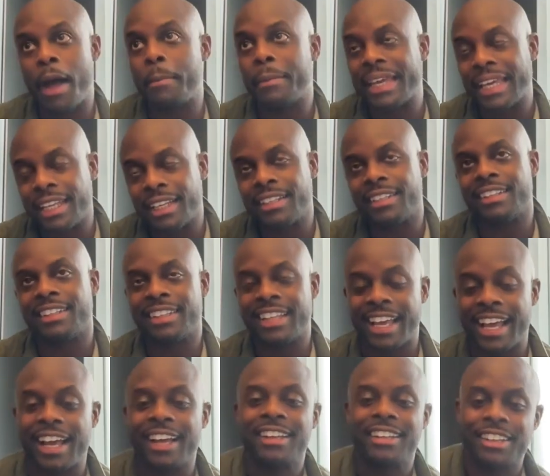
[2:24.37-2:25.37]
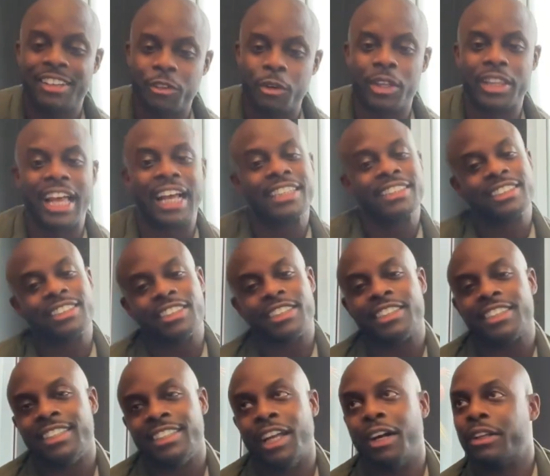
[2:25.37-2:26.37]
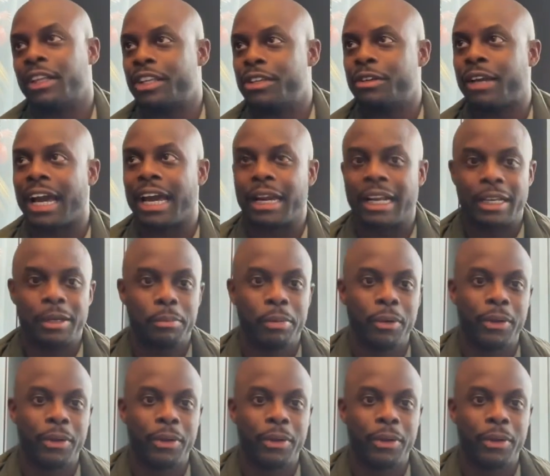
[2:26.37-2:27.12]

I mean, yeah. Well, that's Nolan, you got a good